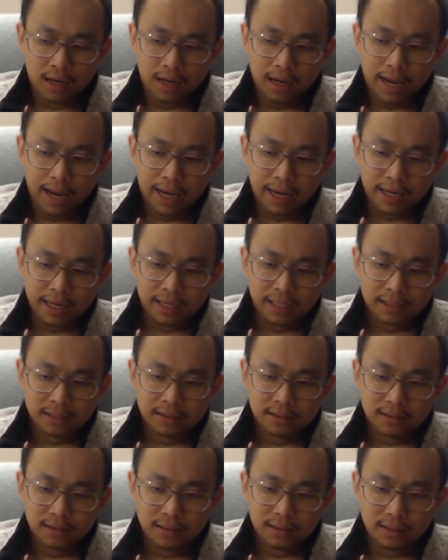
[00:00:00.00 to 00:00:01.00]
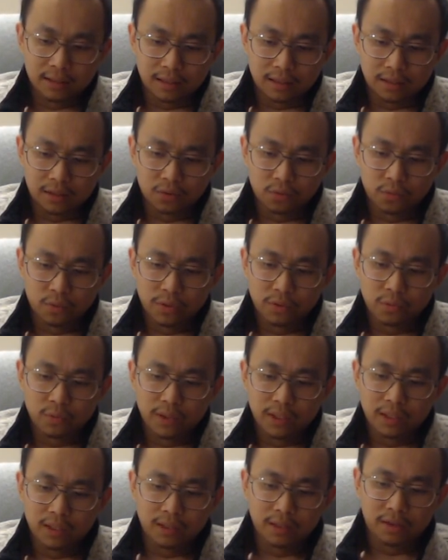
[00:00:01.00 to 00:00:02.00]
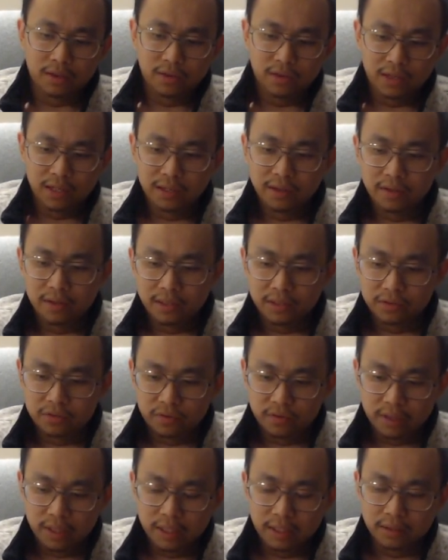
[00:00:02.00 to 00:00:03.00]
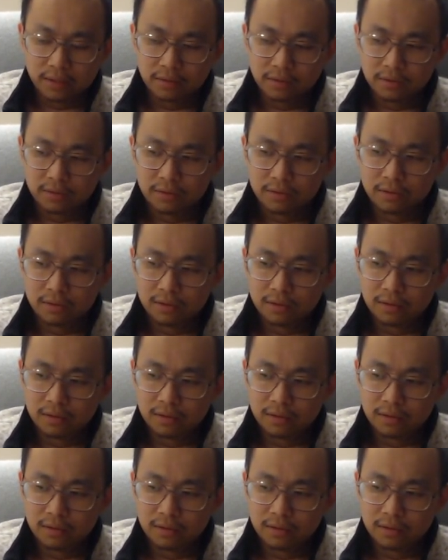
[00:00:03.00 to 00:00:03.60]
And when we think these things,